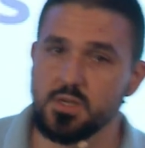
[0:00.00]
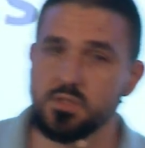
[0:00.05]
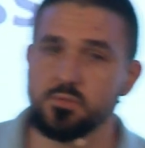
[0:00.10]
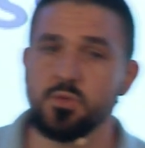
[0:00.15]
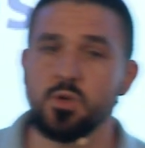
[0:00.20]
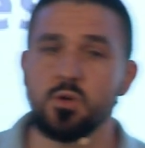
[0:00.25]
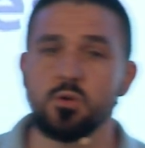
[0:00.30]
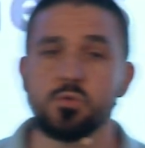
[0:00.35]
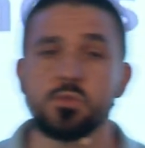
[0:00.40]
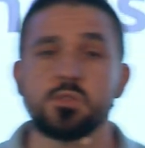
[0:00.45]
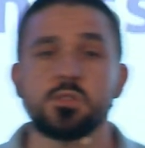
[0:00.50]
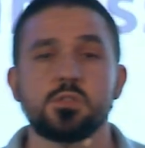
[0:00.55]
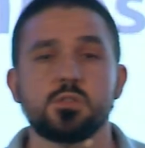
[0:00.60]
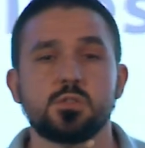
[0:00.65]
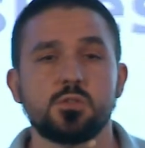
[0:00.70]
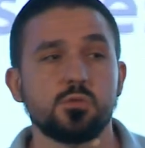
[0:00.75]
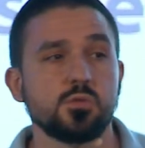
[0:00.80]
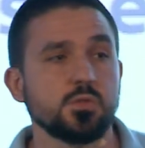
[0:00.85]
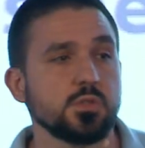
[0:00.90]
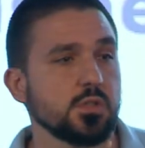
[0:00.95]
because
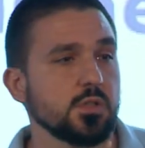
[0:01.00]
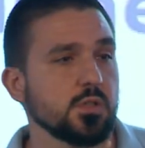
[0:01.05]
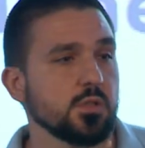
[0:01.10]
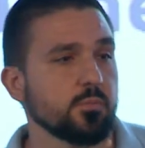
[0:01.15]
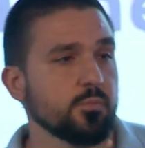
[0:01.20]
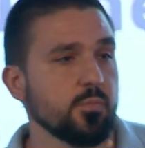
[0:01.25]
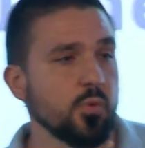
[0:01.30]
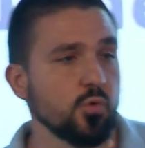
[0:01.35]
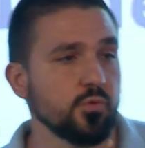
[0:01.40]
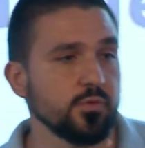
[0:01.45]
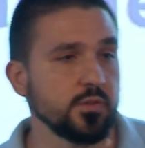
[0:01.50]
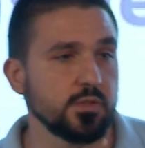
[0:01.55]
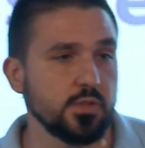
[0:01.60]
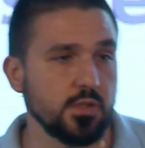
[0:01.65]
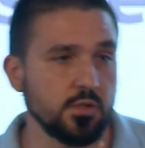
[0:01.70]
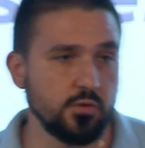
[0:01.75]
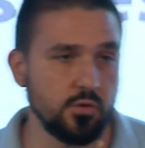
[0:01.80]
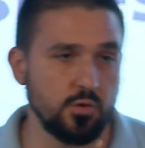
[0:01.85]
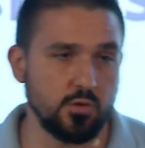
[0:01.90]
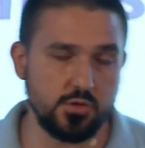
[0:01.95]
it's using the proven
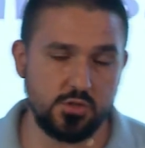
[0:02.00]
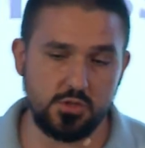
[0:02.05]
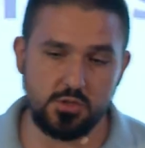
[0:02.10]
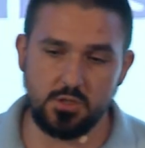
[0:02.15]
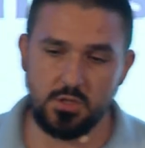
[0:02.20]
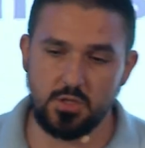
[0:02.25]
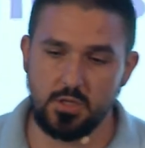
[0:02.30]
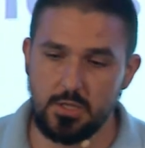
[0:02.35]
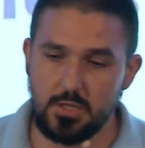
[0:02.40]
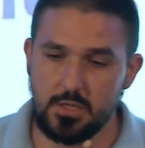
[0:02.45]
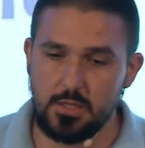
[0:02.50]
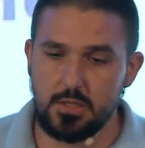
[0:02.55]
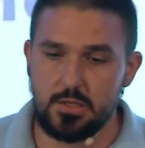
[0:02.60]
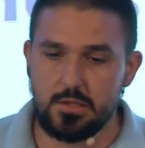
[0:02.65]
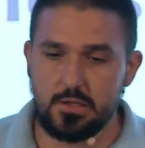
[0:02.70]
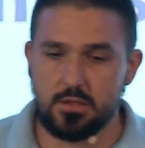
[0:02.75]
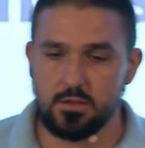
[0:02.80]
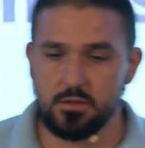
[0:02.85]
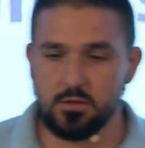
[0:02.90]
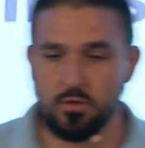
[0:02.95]
technology.
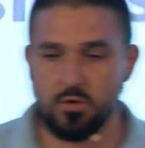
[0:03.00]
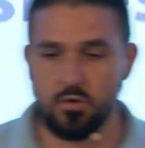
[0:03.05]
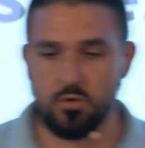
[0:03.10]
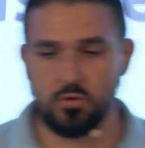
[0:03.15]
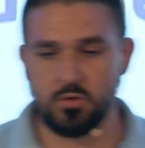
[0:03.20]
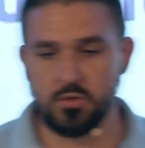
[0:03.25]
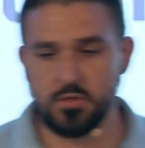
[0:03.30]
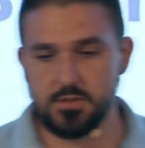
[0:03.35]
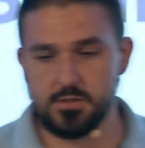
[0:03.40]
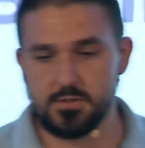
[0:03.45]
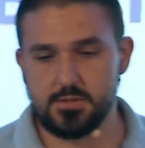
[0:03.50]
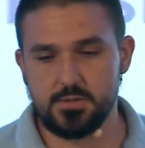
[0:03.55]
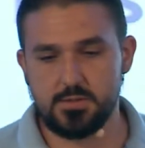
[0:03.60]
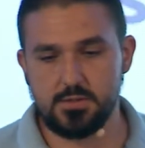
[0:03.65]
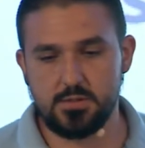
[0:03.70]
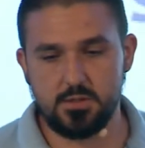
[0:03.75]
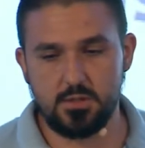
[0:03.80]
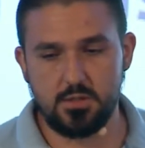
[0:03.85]
The Corda is